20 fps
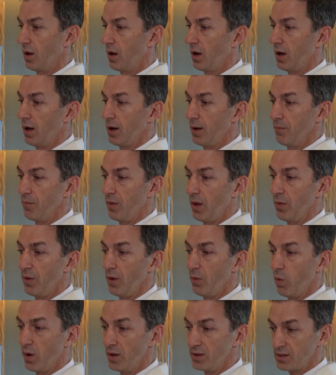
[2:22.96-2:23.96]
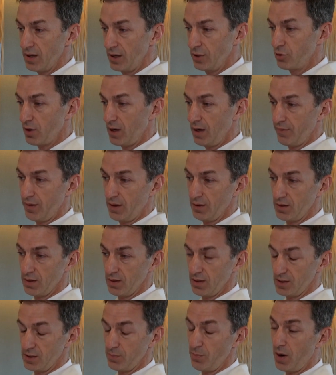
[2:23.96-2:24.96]
And then once I drive out
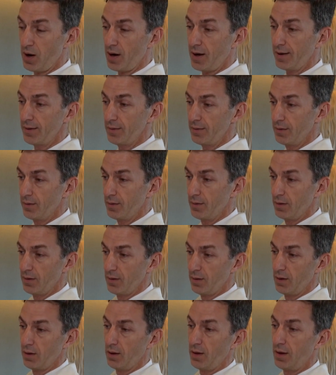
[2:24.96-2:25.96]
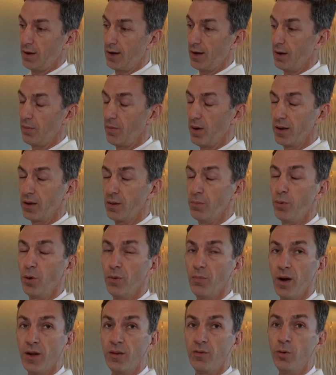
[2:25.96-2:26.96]
to the spot, I can
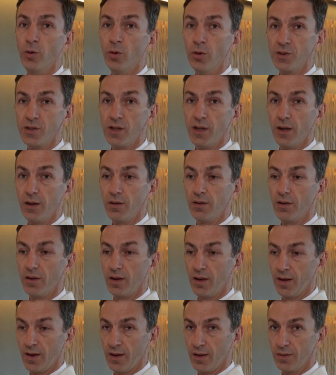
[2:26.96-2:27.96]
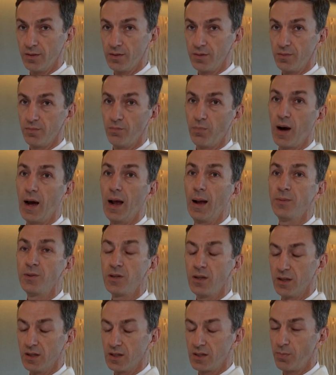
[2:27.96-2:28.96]
put my tools in and
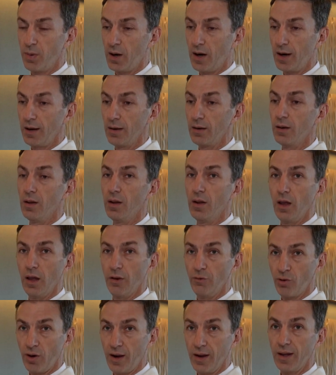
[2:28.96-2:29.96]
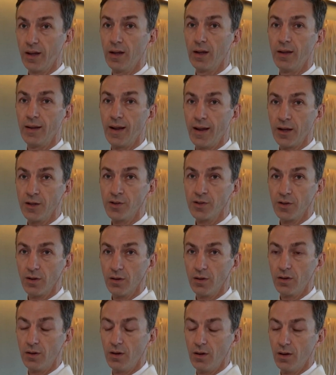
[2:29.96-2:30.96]
biopsy the spot and try to get an answer.